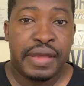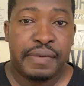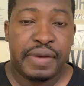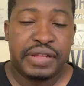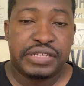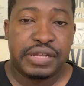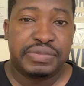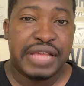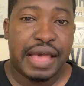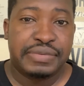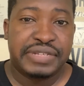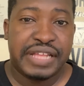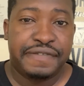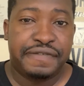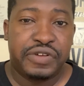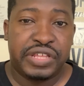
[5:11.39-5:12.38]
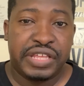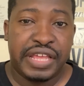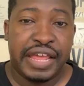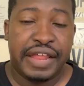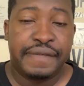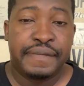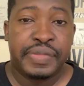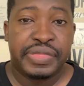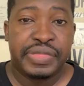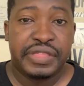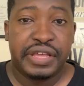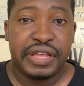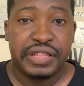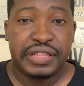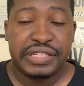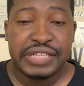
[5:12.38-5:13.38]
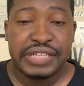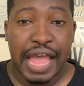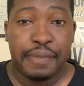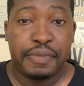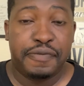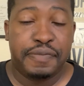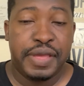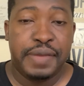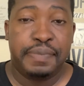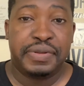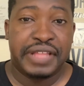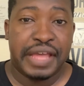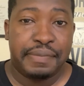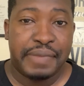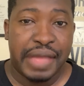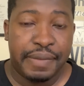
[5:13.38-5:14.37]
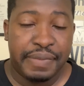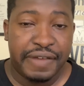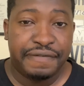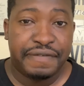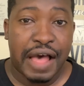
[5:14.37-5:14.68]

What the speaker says: but sometimes they forget the type of people that may be